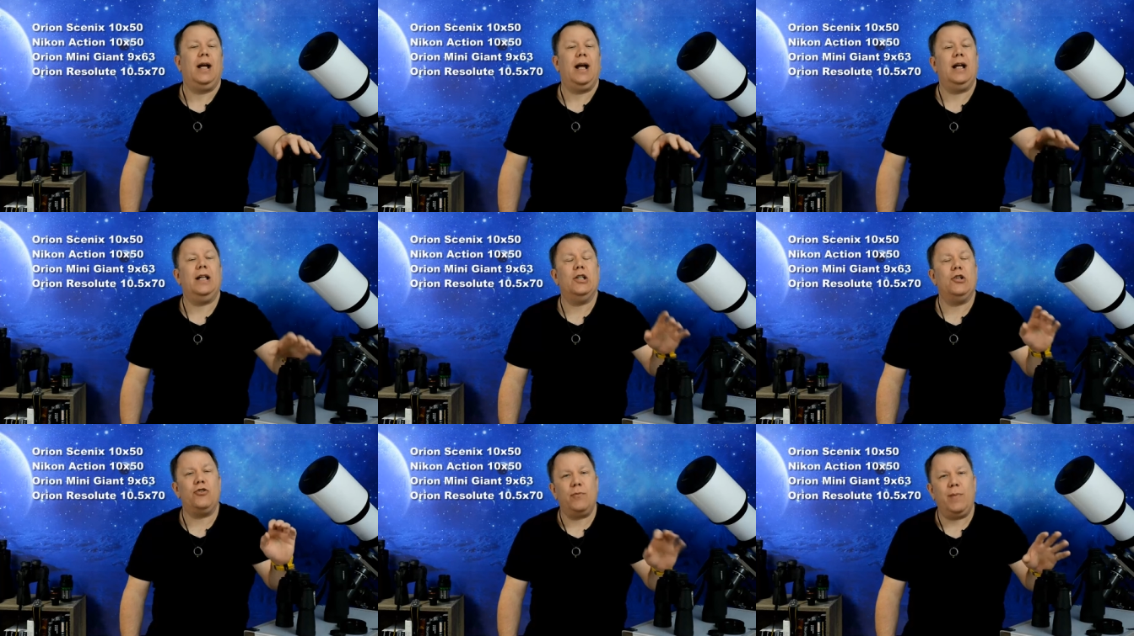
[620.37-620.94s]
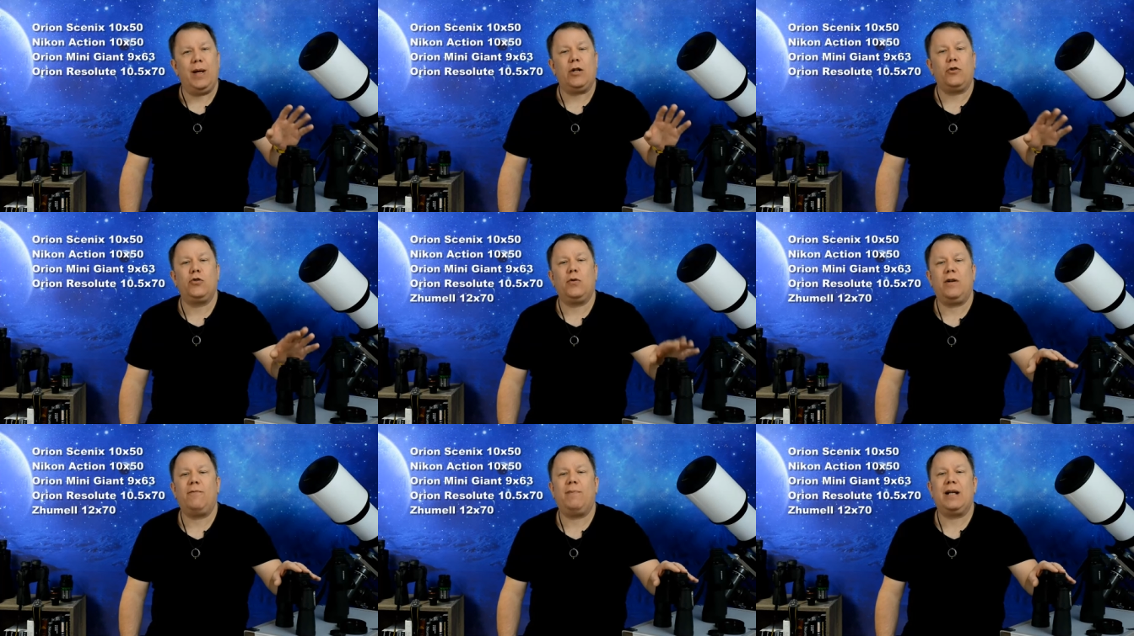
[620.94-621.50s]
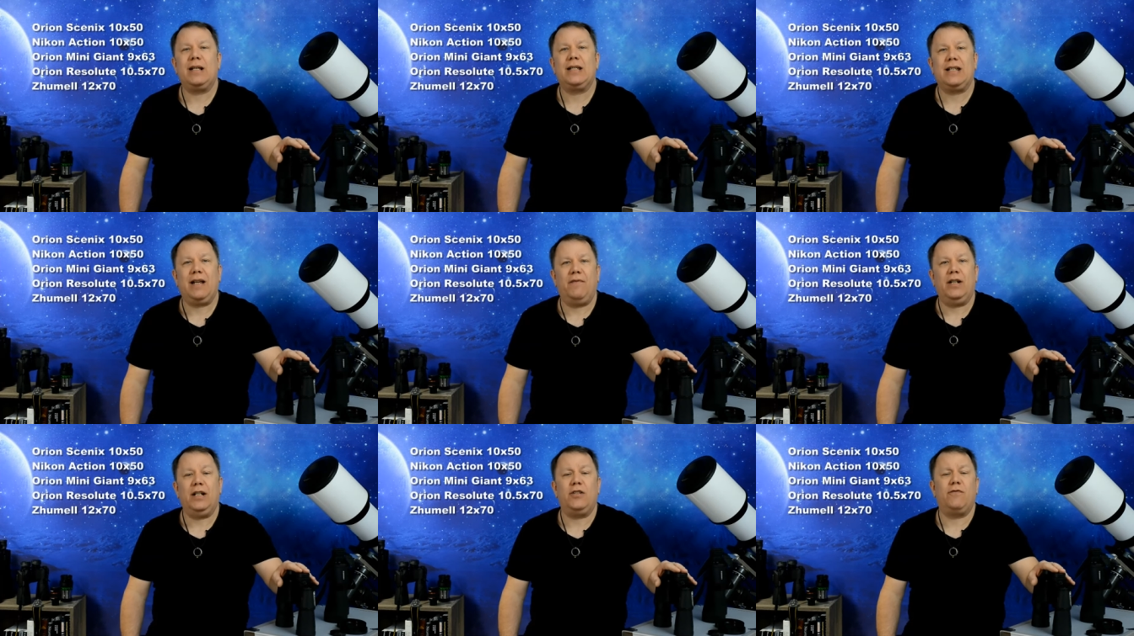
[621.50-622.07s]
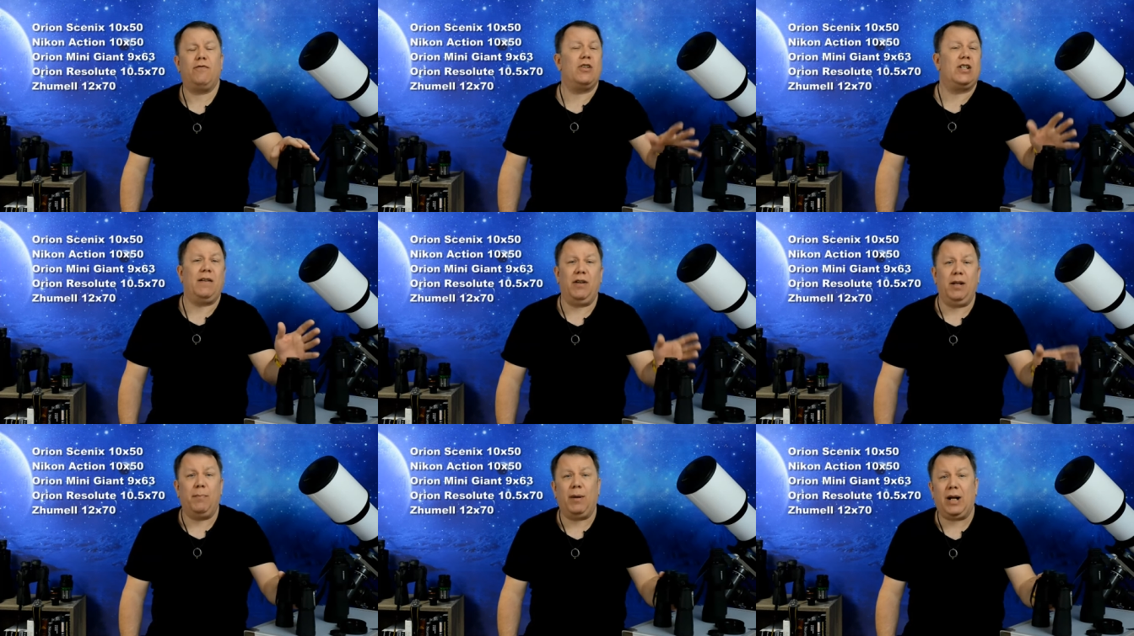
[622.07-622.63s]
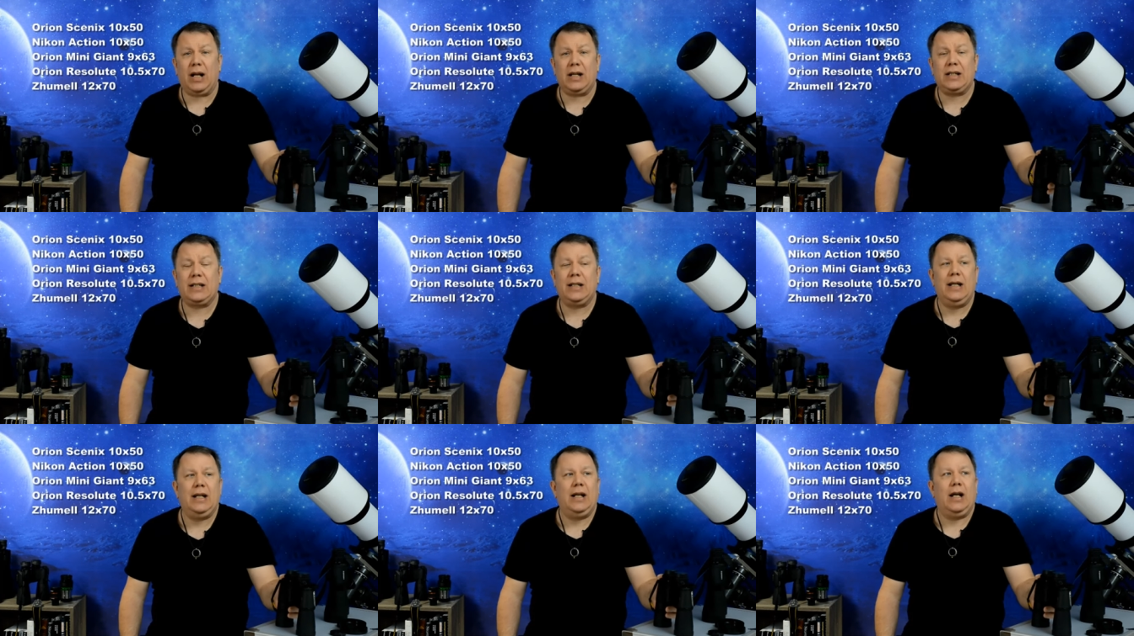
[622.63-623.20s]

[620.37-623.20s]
And the Zhumell 12 by 70s for 70 bucks